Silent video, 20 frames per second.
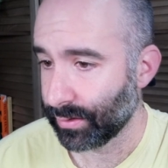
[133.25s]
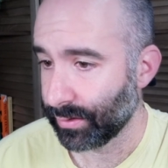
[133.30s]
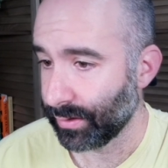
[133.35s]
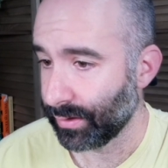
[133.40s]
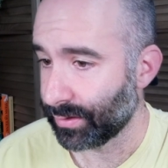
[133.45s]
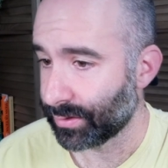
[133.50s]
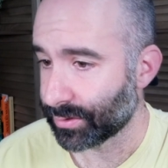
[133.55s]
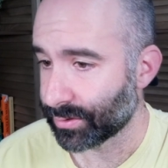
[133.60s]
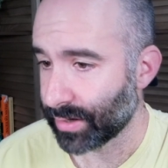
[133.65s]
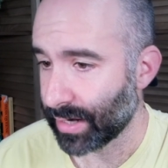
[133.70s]

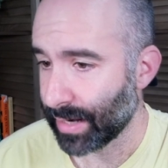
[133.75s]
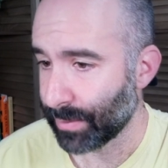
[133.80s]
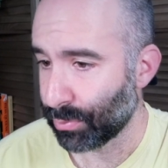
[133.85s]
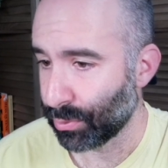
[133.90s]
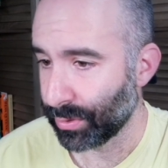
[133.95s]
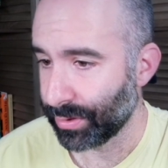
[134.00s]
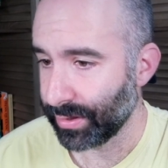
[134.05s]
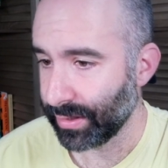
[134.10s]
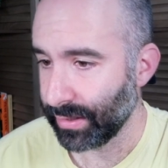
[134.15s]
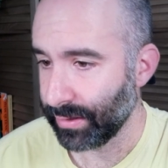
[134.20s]
this trap
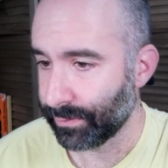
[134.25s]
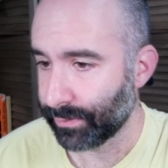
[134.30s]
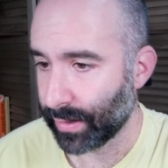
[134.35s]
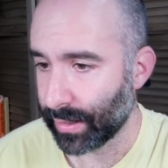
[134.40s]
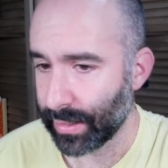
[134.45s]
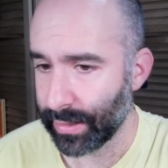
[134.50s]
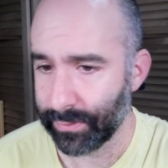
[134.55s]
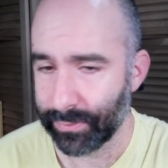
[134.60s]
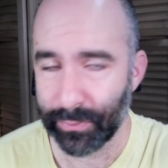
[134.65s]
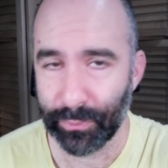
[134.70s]
with
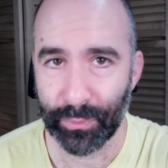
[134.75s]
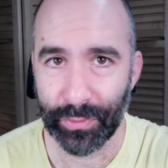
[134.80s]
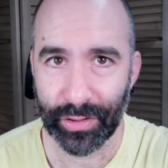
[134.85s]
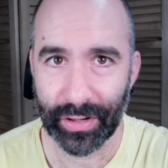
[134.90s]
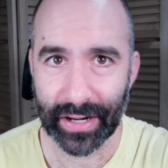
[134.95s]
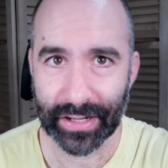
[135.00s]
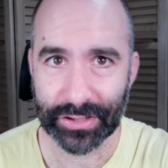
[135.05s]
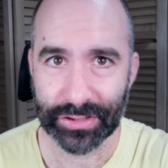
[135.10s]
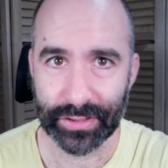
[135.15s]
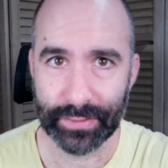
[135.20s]
e5, they're
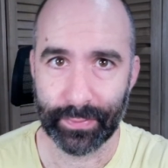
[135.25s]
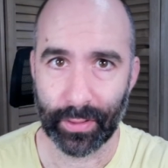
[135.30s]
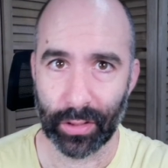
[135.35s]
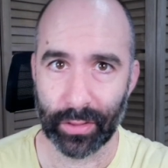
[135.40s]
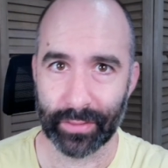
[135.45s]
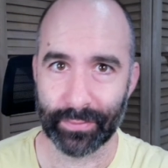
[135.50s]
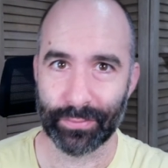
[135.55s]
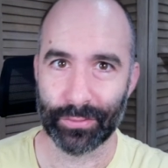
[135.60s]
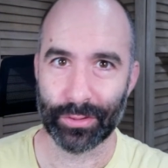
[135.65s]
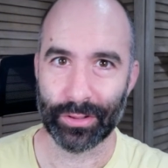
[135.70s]
actually
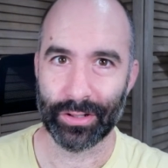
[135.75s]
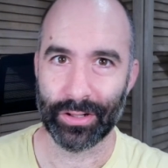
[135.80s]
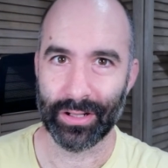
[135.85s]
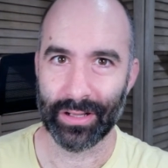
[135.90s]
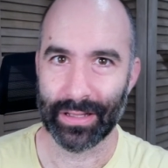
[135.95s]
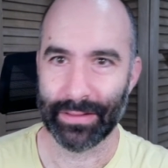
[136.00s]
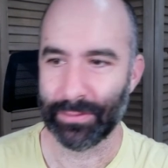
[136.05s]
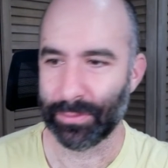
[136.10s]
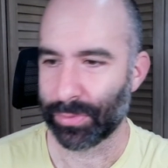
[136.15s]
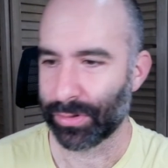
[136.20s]
falling for
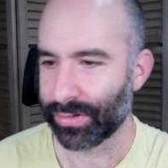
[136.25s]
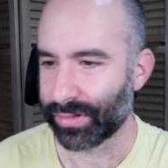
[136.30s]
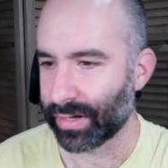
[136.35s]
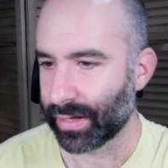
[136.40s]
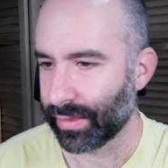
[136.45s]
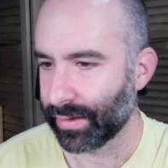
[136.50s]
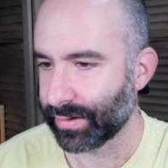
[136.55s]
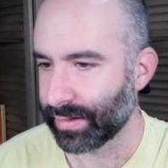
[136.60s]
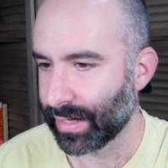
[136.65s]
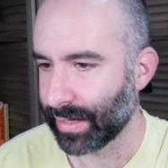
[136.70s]
11%
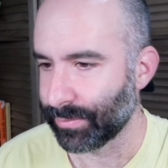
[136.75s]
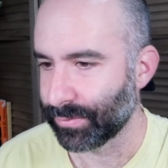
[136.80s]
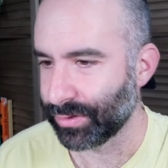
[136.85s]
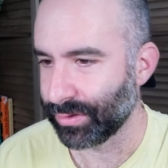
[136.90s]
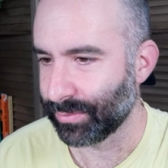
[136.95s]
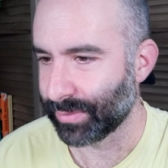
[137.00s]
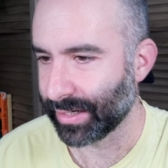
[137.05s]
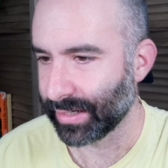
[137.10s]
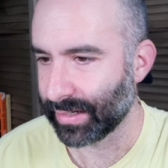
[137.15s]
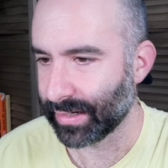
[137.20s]
of the time, so
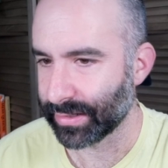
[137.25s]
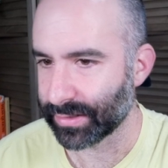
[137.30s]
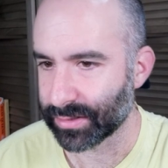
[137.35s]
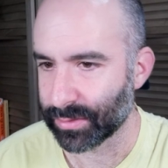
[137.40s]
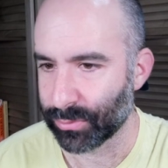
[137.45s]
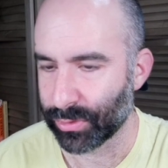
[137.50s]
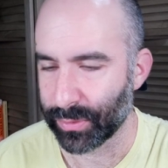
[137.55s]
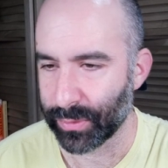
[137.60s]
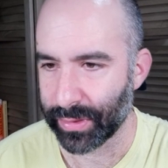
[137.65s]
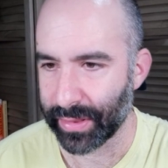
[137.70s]
you might catch
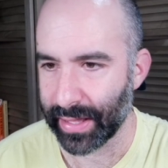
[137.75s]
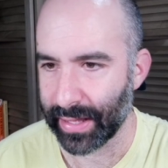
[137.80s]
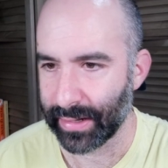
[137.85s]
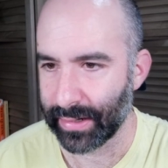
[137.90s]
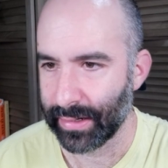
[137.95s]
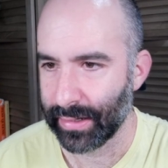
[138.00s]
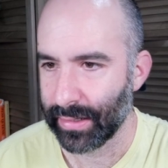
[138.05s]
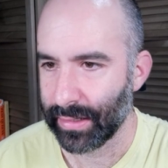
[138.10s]
someone with that.